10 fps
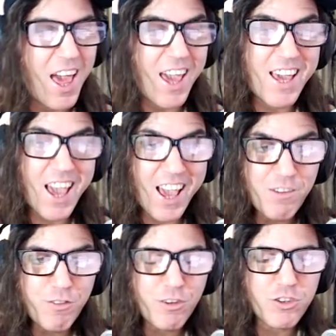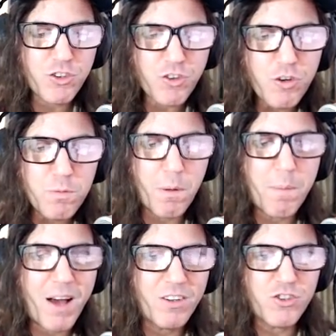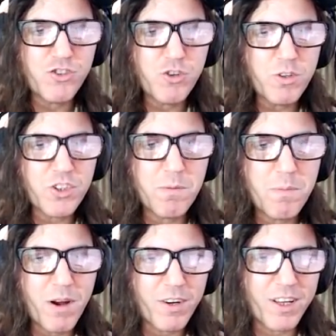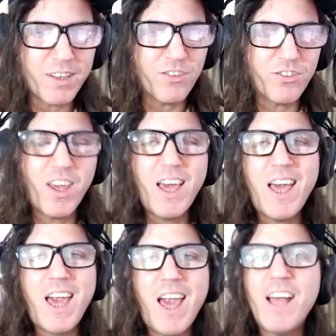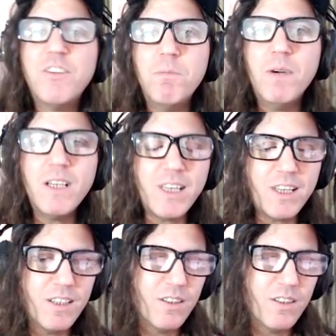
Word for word: a hateful troop about Jewish Americans and money.